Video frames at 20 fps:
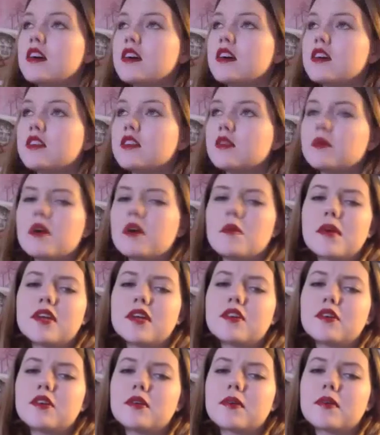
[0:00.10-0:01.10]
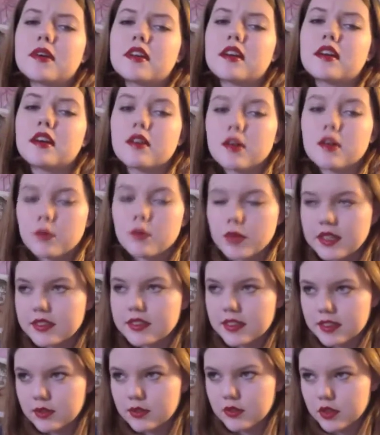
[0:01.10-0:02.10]
So what am I doing right now? I'm
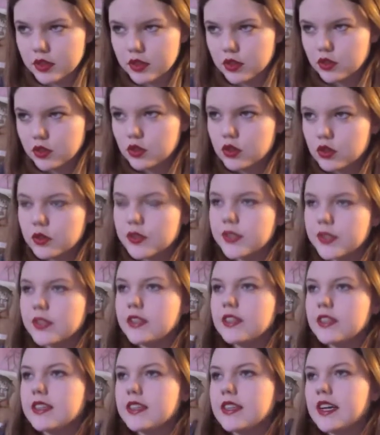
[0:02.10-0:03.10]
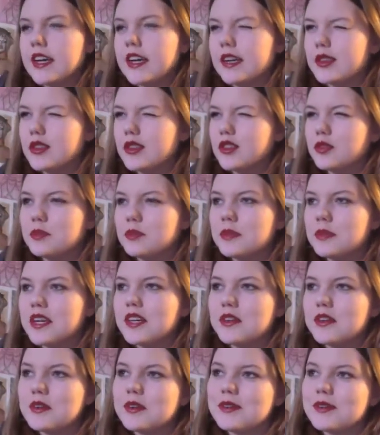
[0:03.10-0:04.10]
waiting for a tutorial on how to
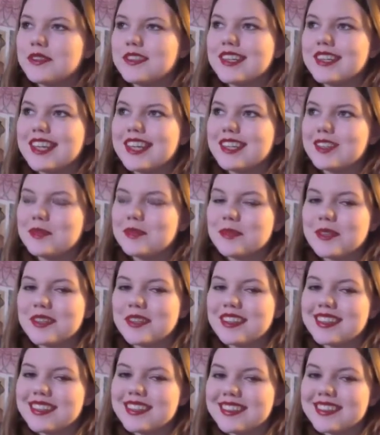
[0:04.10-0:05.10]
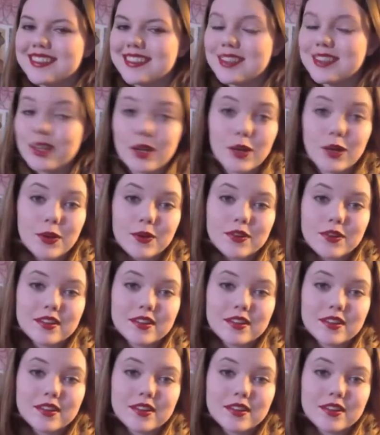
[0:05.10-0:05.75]
make your own sketchbook to load.